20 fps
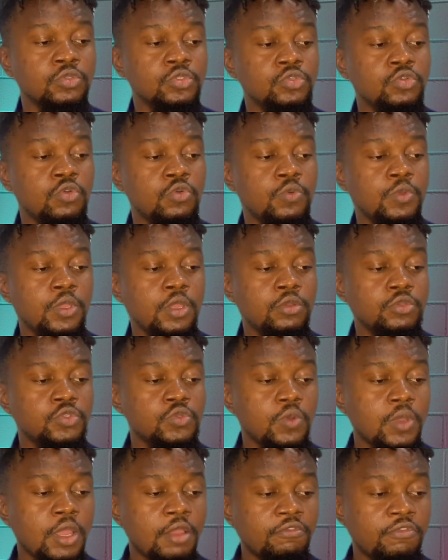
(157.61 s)
So we
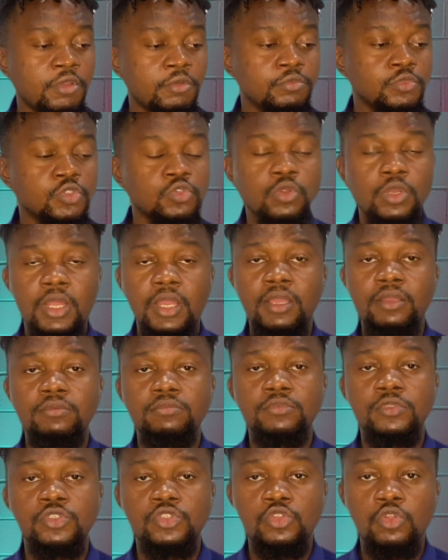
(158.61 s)
also have solar
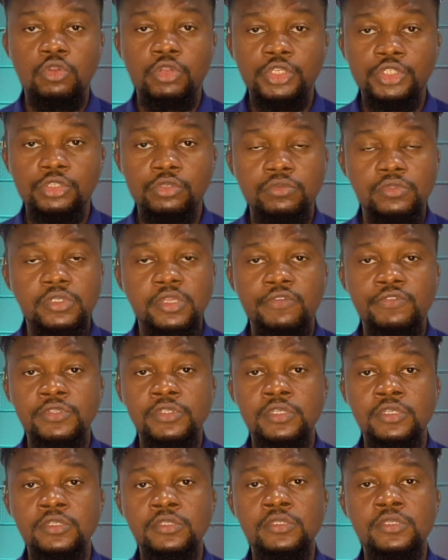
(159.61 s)
installation
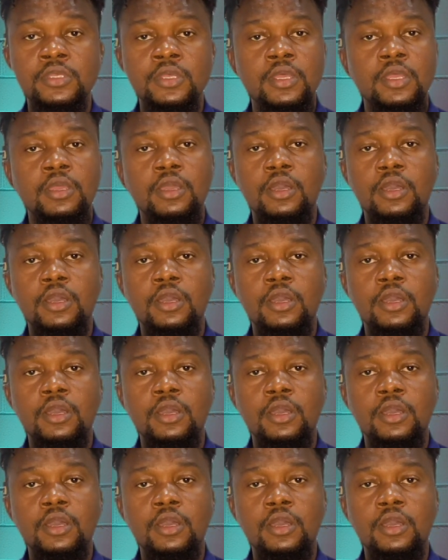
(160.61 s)
services.